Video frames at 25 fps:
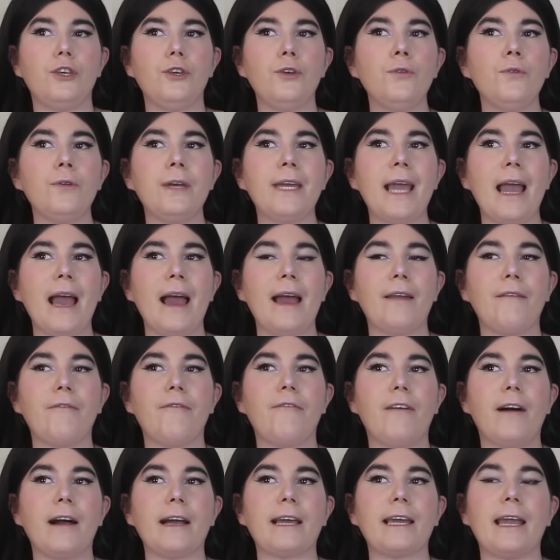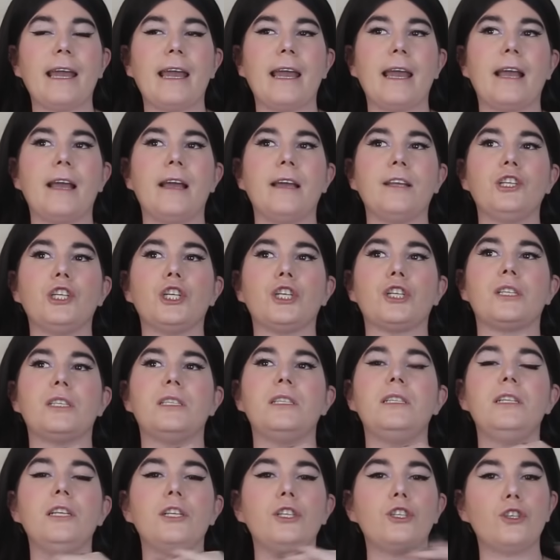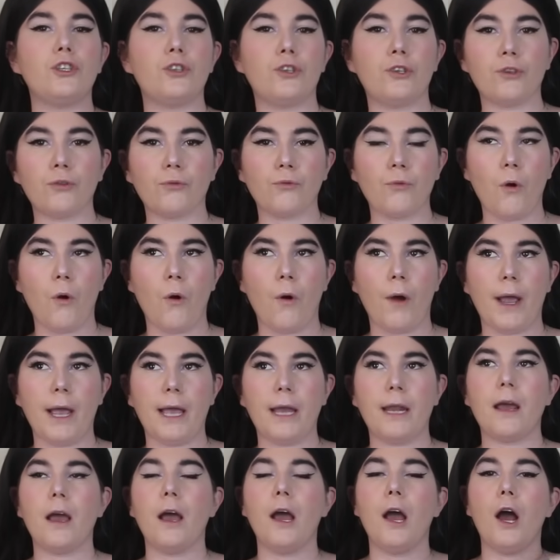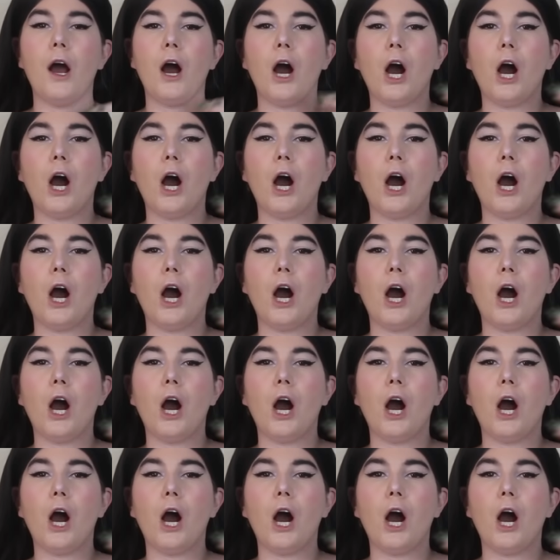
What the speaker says: you get fucking just destroyed,